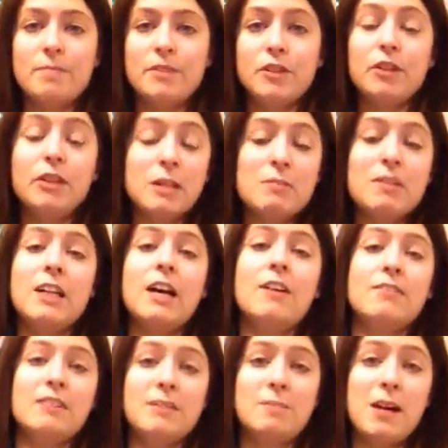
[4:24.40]
they're going to be
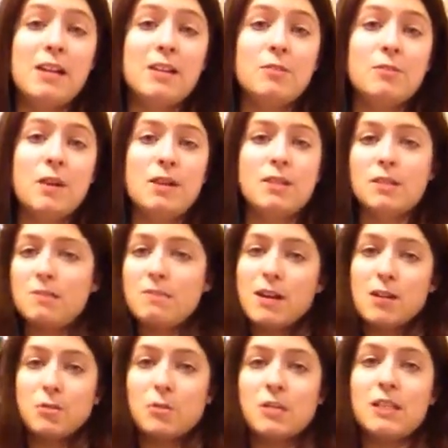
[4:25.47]
covered up anyway, so you might
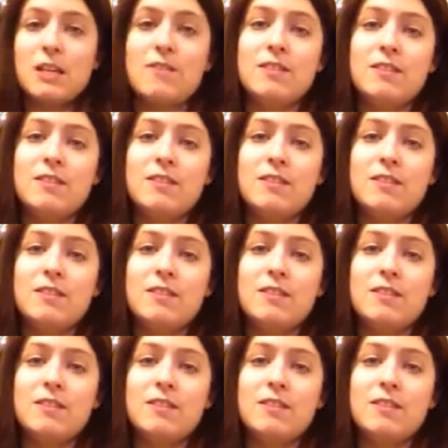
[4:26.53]
as well save